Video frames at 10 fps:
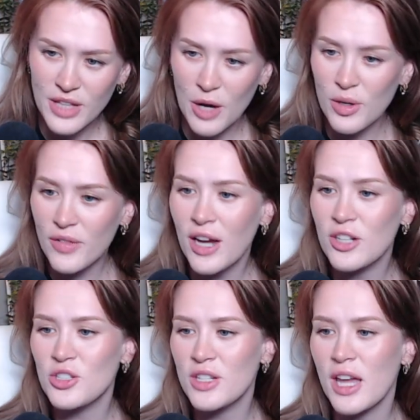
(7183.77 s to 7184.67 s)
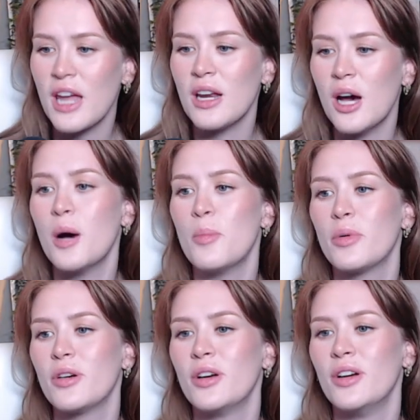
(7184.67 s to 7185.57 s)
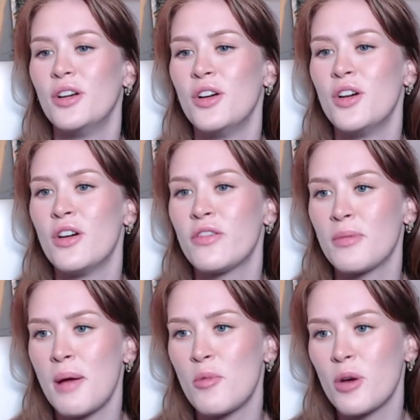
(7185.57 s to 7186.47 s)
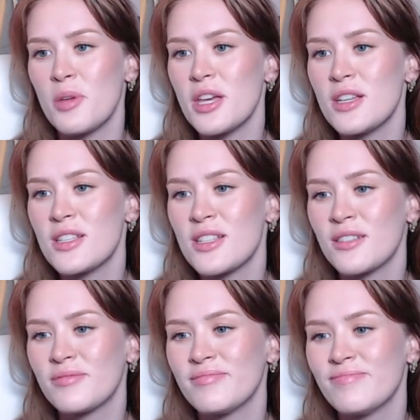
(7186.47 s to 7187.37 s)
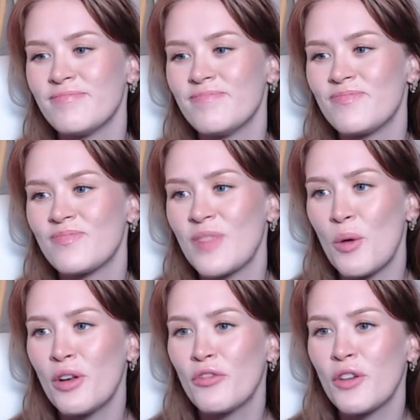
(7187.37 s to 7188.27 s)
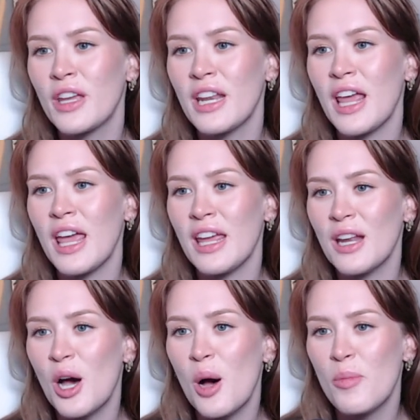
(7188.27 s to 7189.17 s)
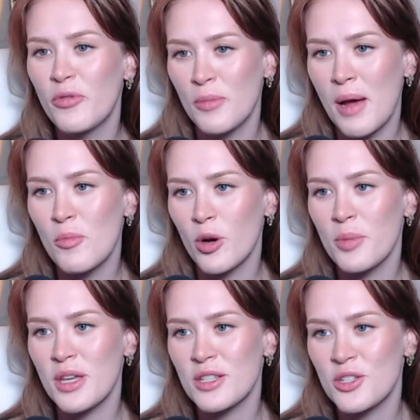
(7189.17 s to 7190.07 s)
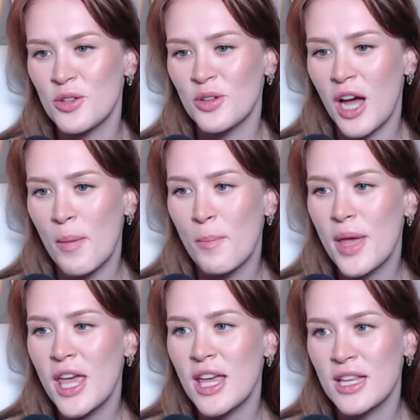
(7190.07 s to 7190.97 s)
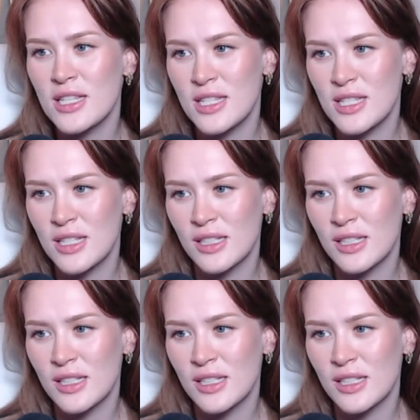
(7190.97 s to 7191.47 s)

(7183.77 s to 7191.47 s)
that would have actually ate up for my Morbius. That would have freaking ate up for my Morbius, dude. I'm pissed.